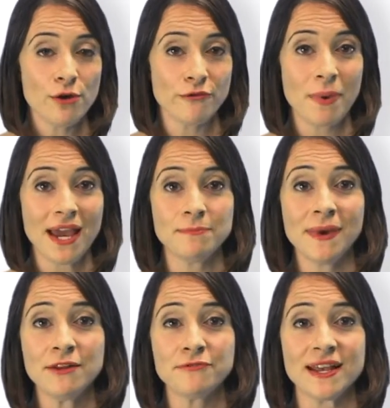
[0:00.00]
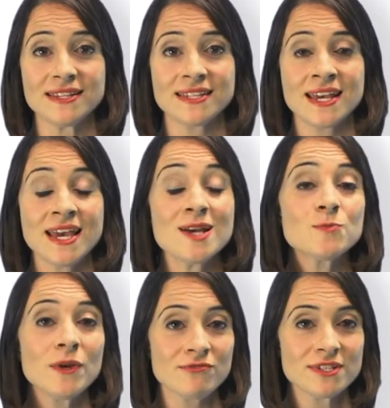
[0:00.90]
overpaid benefits has
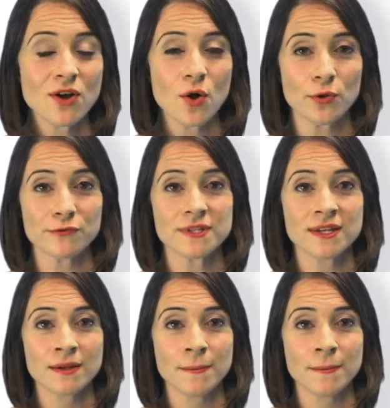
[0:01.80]
been resolved.